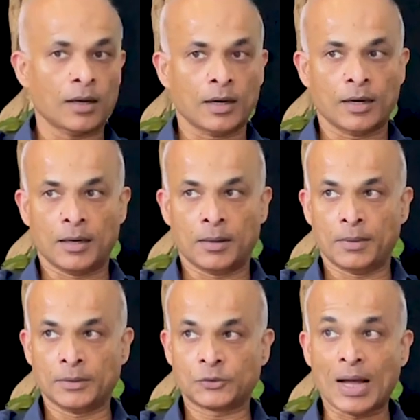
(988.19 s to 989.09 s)

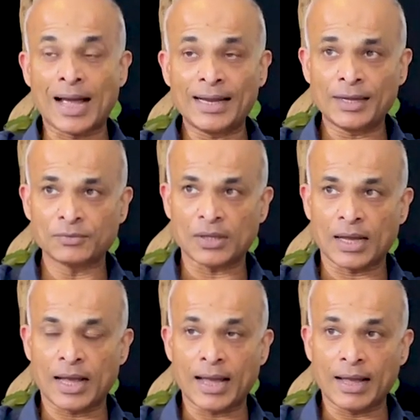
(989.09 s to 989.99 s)
So I
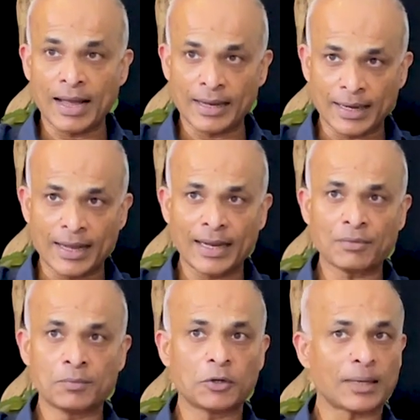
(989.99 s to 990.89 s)
have
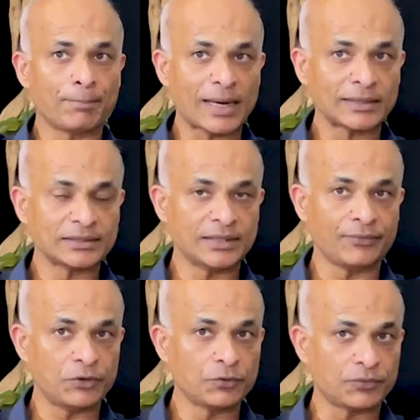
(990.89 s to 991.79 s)
a more compassionate
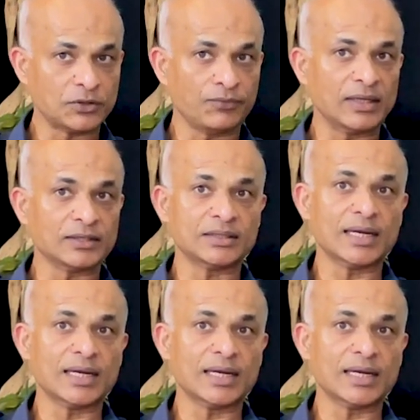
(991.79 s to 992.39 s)
view for the village,